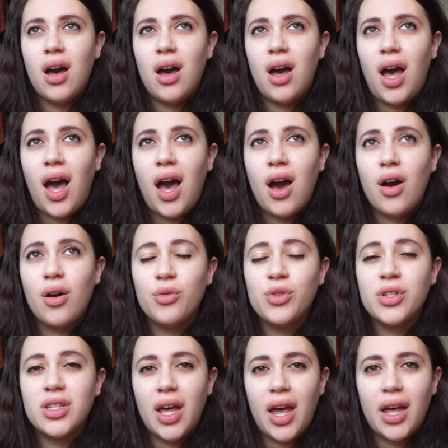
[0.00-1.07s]
how
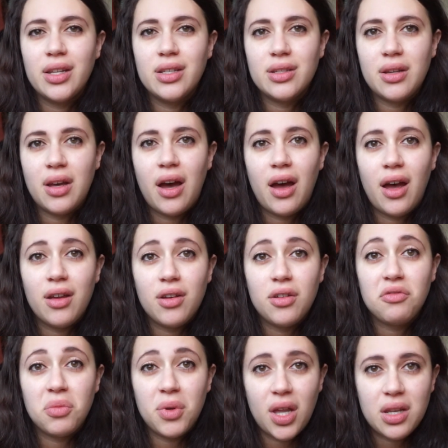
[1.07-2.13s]
sad I
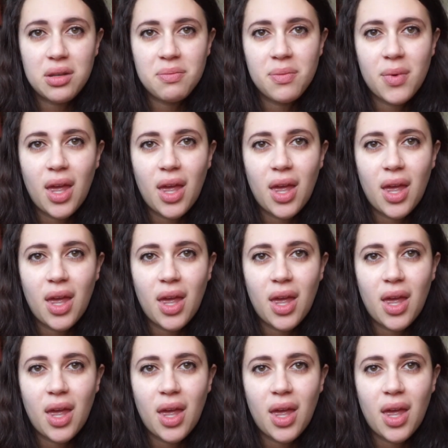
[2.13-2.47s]
have been